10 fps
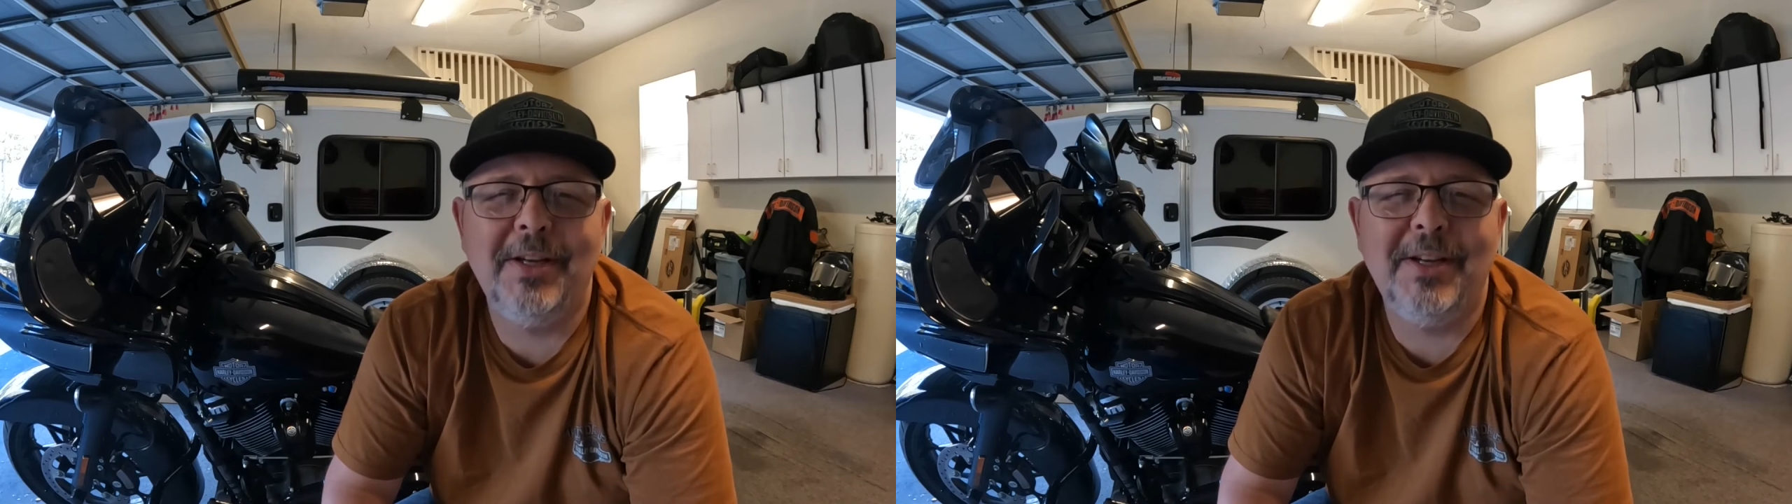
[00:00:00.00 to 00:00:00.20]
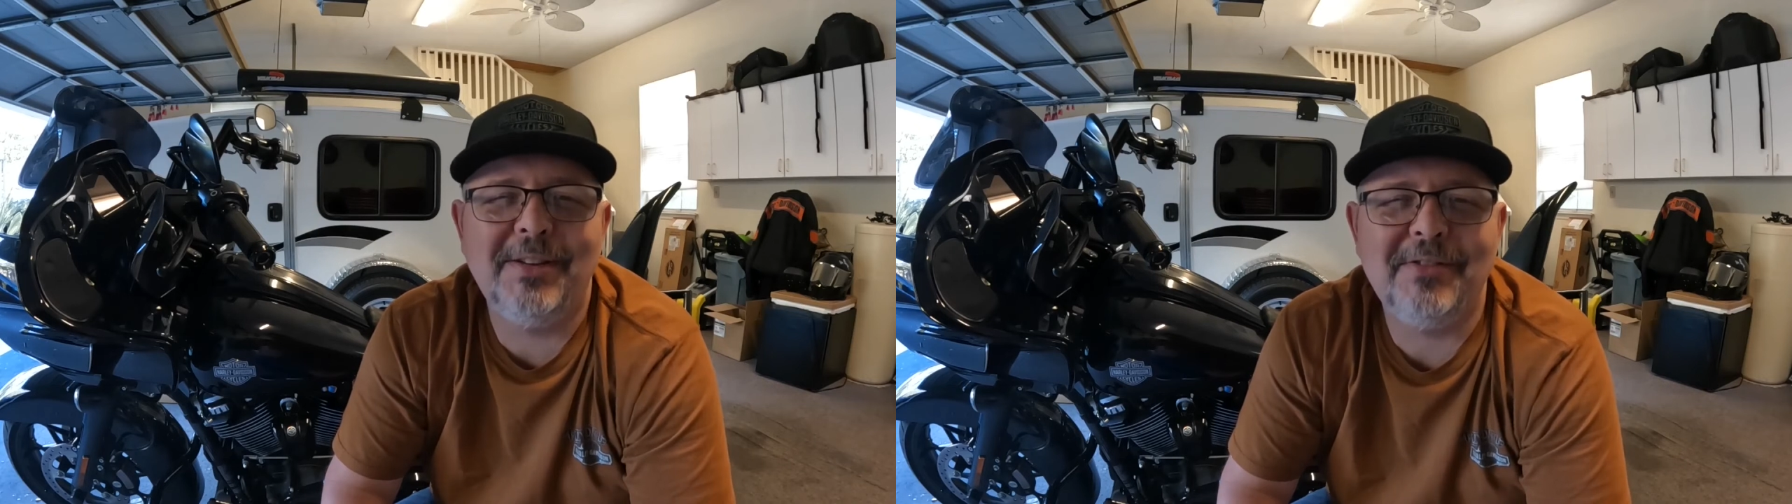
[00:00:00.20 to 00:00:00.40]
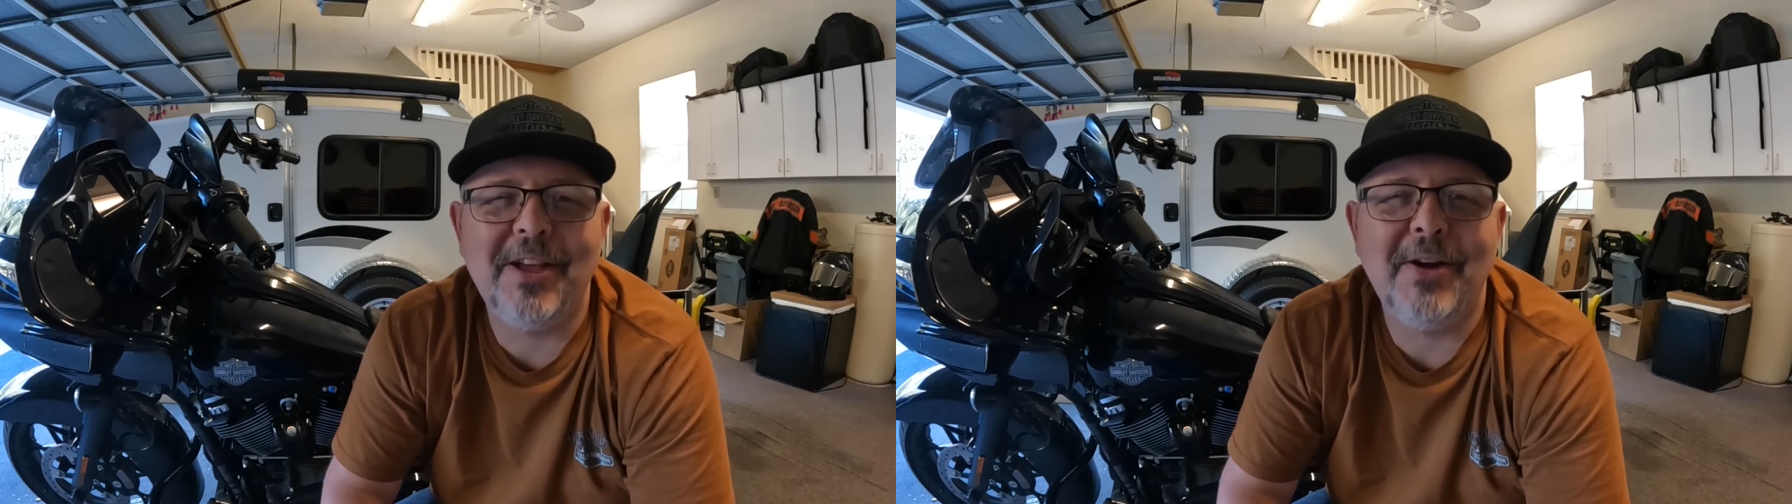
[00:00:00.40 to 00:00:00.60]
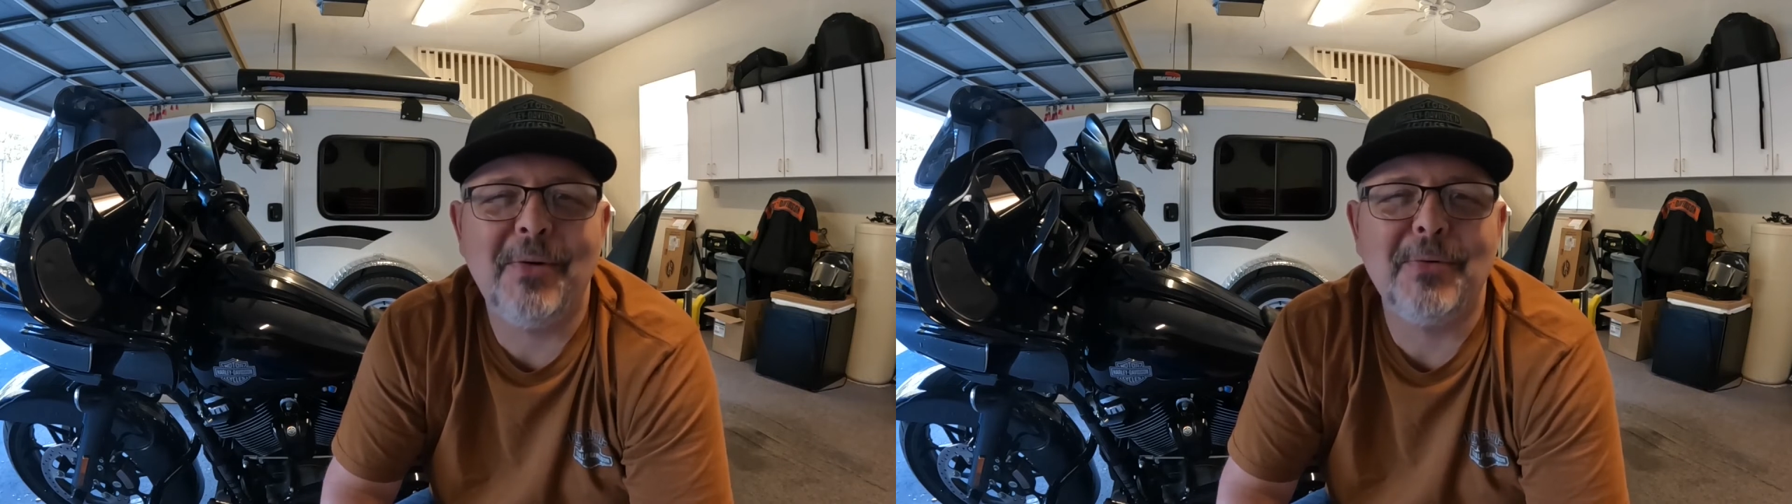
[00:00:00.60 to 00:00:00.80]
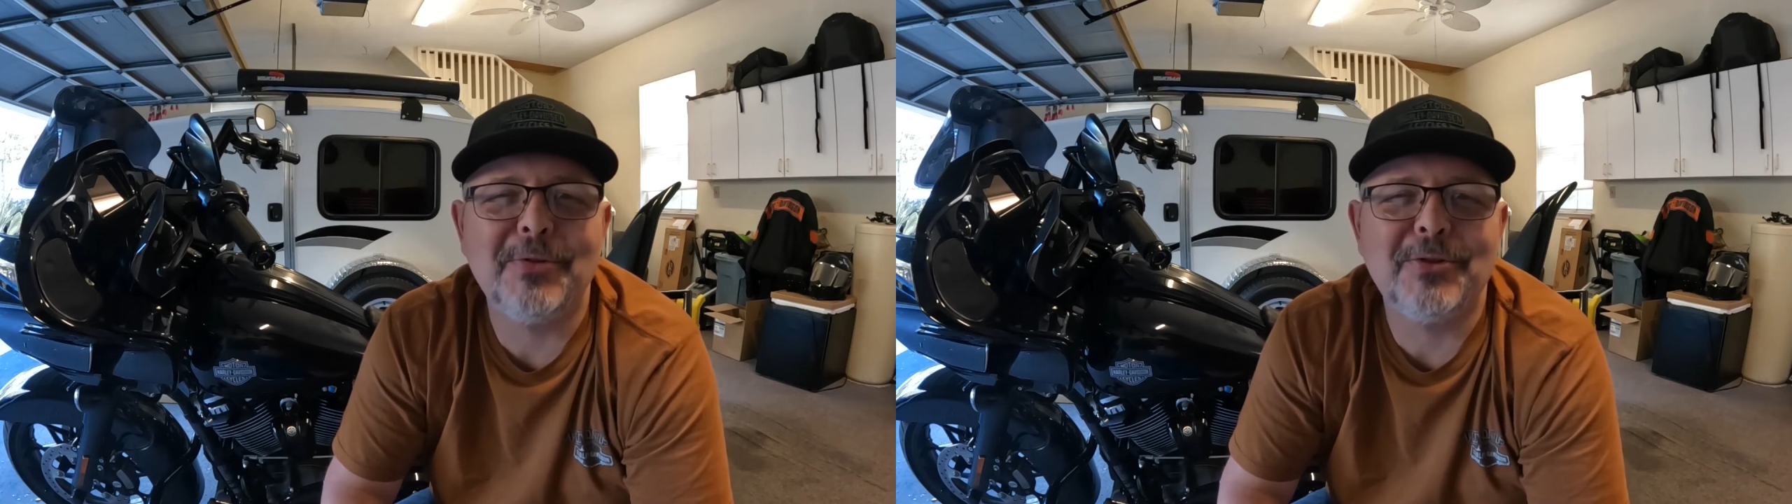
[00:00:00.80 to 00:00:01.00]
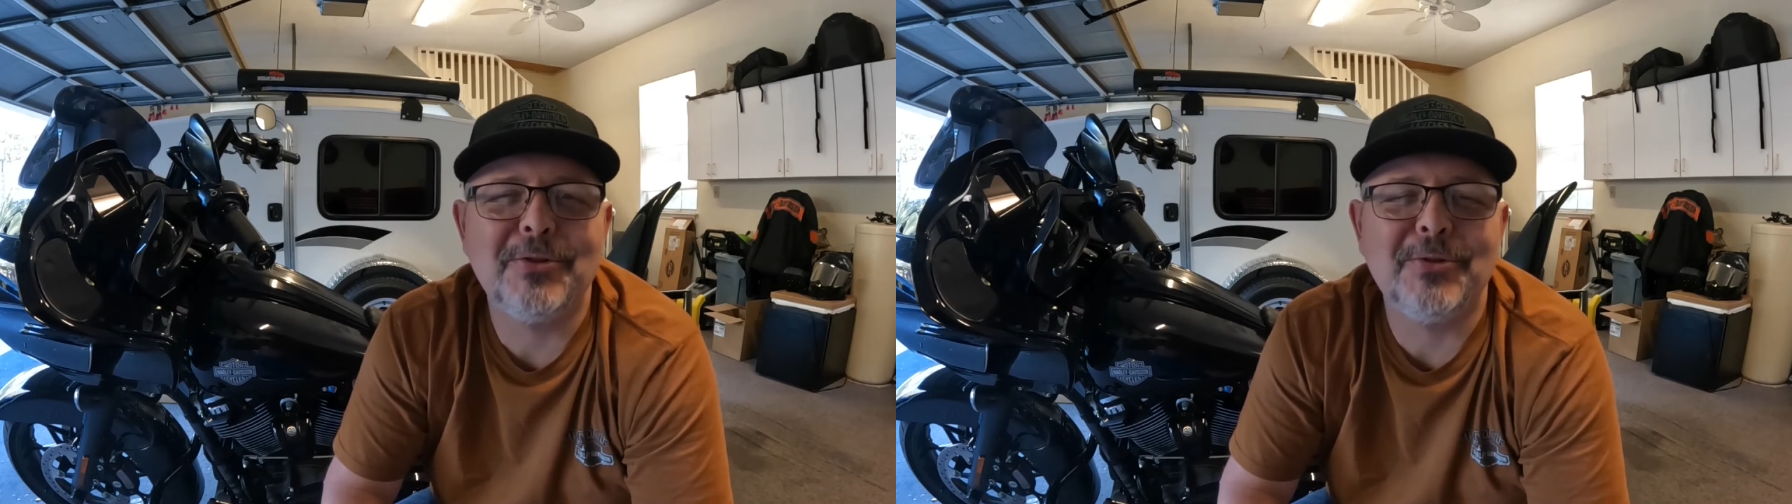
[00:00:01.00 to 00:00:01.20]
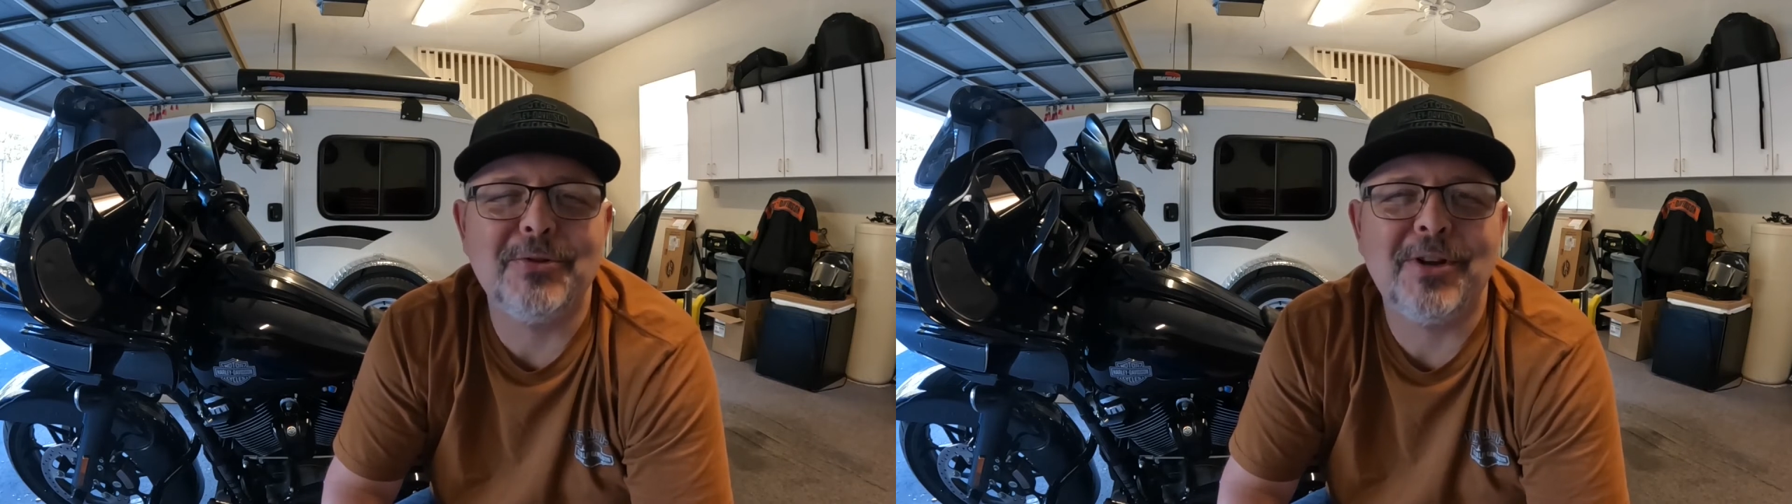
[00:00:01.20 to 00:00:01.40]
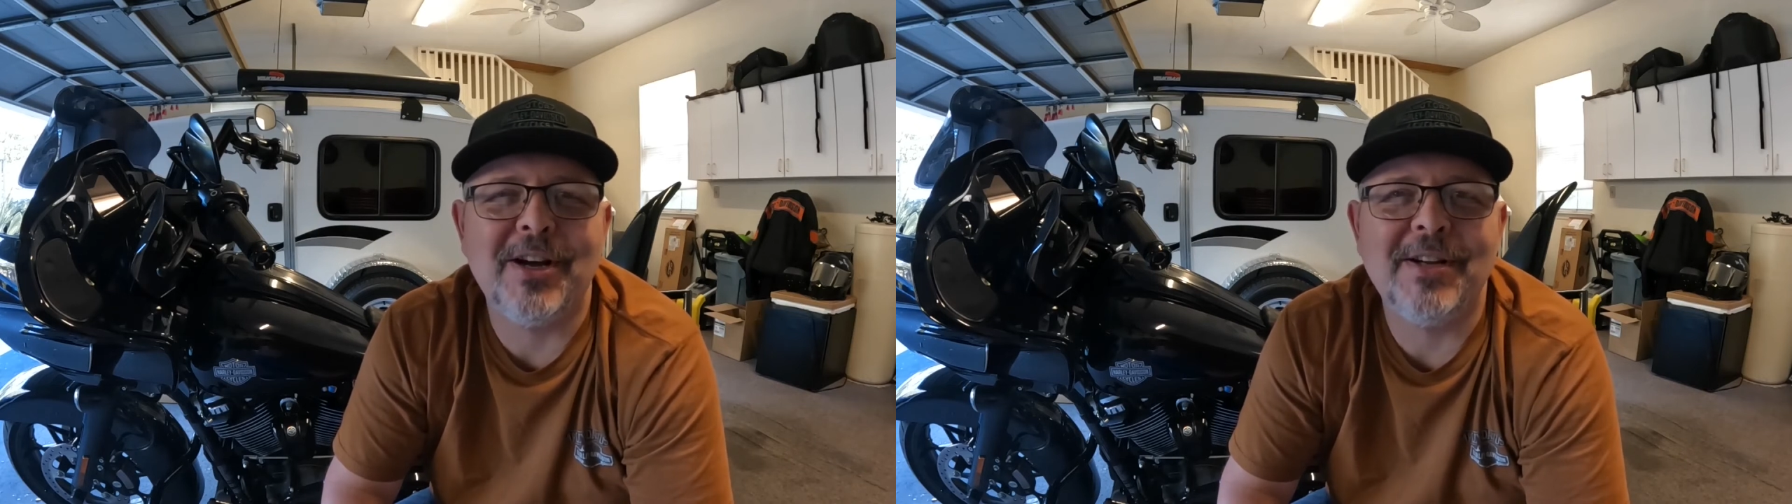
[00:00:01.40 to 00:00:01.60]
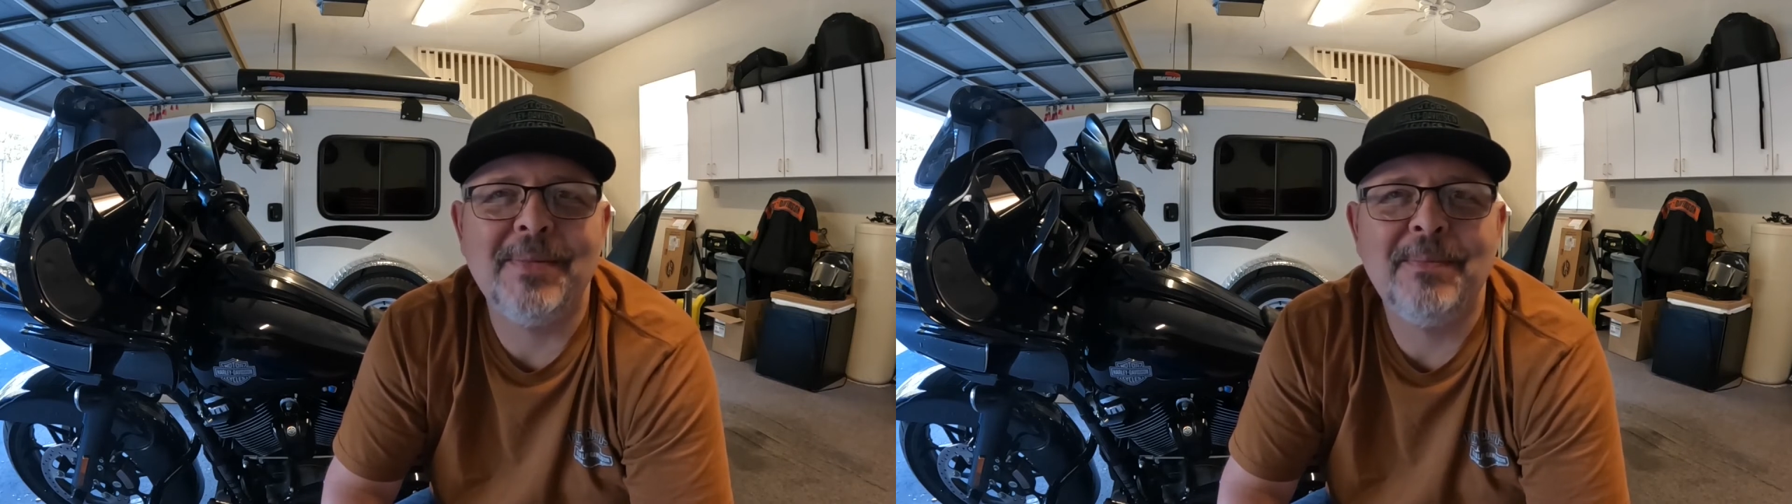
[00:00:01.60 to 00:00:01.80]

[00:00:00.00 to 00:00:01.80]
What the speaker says: if that holds true or not.